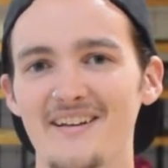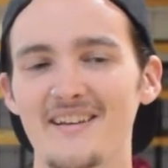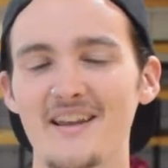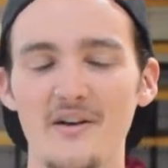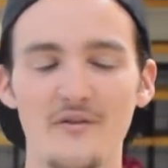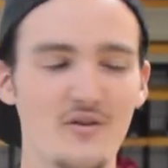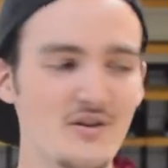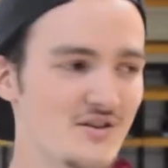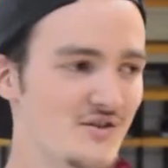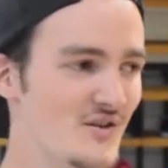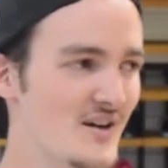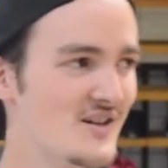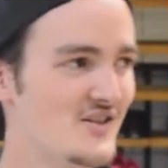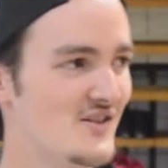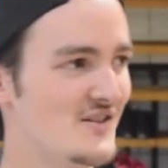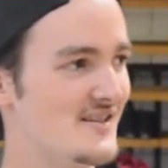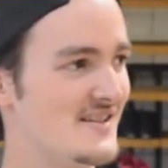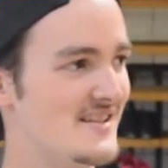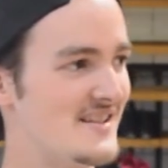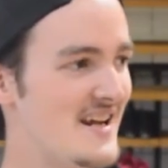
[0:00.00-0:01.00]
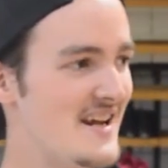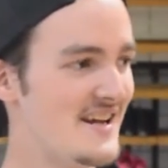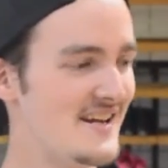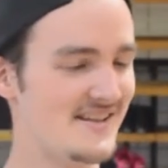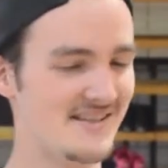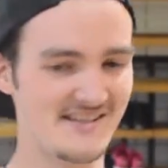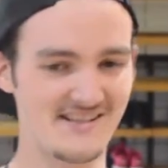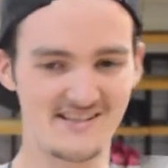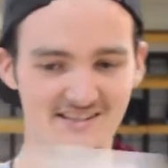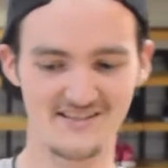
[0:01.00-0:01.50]
Like, frustration
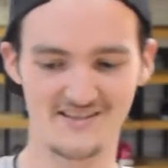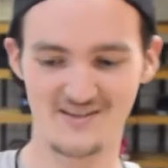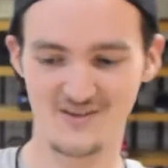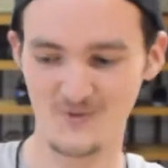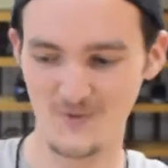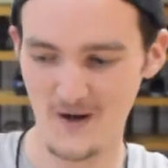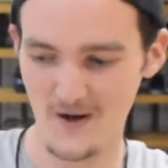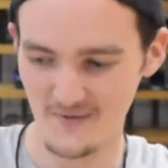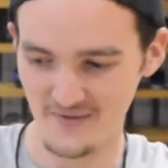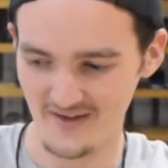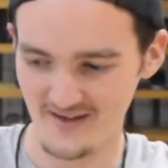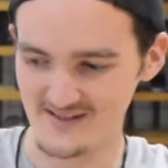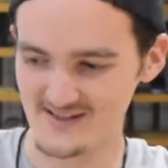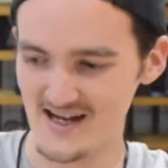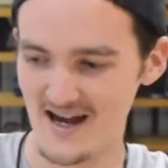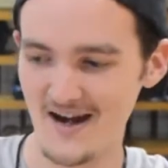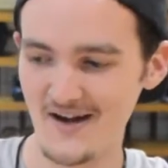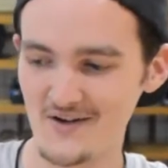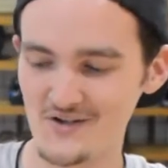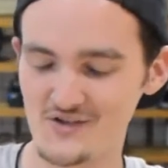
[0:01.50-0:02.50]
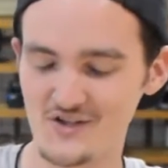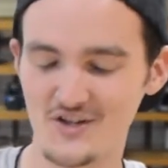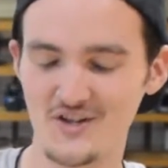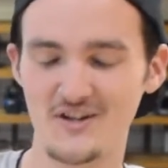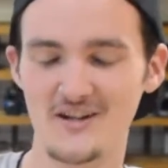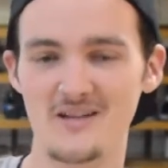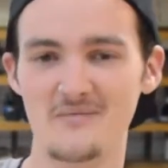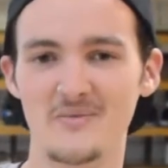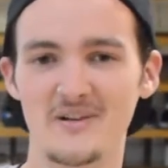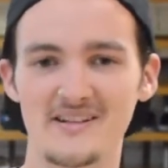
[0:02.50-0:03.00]
stays throughout the entire
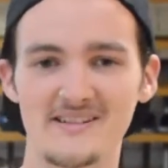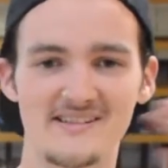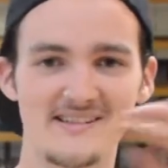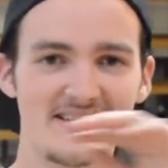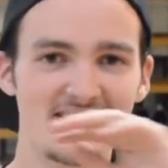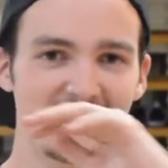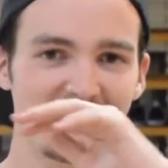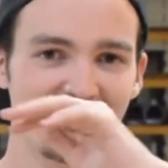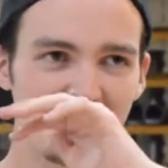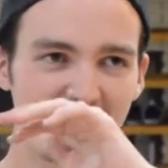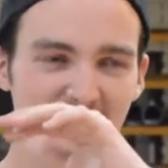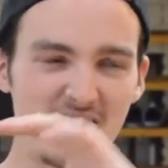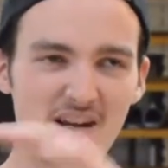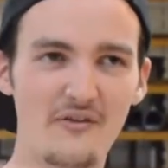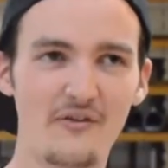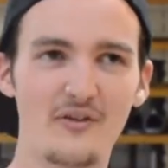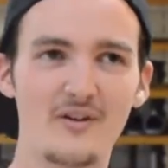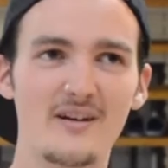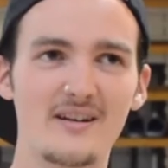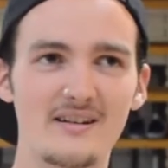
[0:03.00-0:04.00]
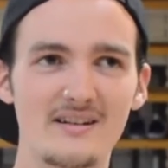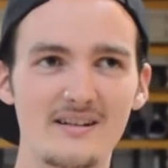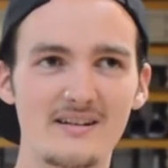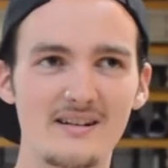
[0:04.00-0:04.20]
journey, but it's different